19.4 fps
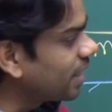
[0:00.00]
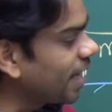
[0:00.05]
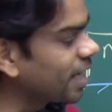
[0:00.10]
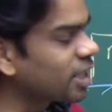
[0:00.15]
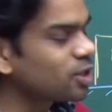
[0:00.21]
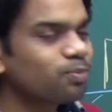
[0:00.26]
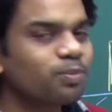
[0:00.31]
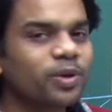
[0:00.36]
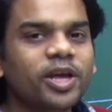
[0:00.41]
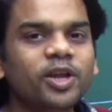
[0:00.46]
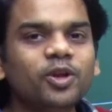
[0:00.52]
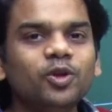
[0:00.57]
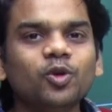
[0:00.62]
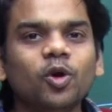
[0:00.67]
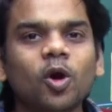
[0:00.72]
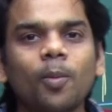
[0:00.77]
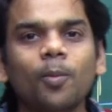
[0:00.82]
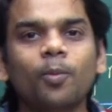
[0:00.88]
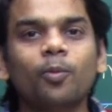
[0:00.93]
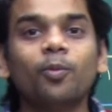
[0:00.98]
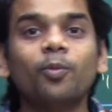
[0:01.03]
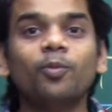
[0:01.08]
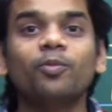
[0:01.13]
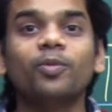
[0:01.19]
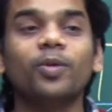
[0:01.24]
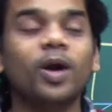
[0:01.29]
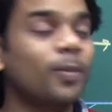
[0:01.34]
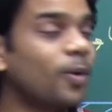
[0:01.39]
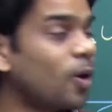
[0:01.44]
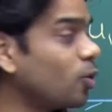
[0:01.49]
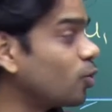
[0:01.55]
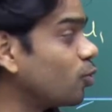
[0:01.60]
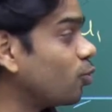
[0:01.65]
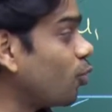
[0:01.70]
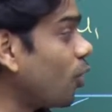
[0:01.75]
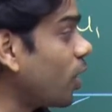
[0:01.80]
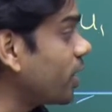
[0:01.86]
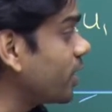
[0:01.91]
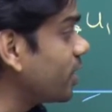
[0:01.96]
explain you about
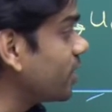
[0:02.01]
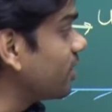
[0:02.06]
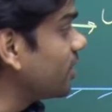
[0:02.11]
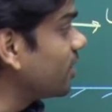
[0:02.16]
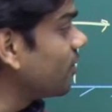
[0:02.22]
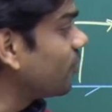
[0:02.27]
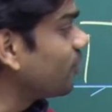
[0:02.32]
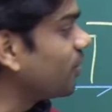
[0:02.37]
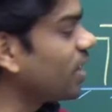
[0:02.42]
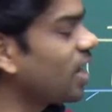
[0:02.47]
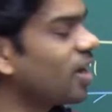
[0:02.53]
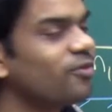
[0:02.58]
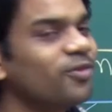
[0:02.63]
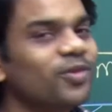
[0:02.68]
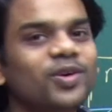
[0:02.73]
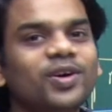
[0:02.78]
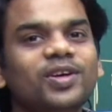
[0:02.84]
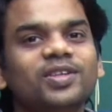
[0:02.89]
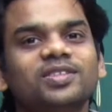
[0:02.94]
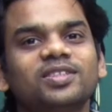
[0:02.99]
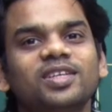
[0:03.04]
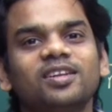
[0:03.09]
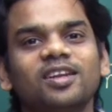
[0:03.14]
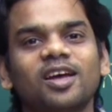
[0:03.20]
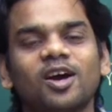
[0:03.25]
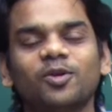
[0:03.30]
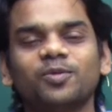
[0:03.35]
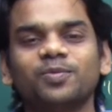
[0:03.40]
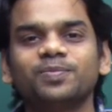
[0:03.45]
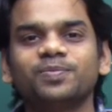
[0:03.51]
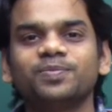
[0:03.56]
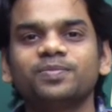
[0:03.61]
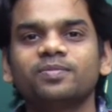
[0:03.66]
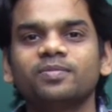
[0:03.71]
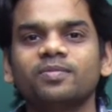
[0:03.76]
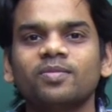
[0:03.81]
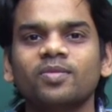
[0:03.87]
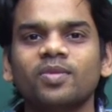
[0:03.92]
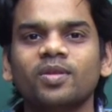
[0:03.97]
what we have learned till now.
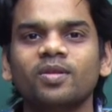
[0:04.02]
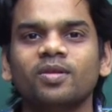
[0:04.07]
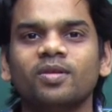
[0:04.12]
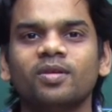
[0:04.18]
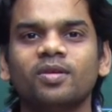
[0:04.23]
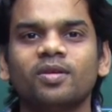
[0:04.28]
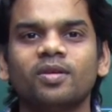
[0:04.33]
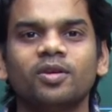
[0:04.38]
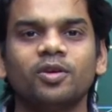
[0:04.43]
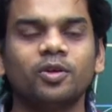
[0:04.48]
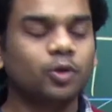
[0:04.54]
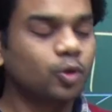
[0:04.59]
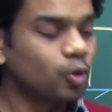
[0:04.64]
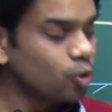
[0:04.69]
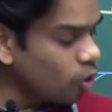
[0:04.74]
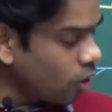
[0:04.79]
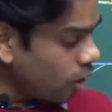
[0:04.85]
Two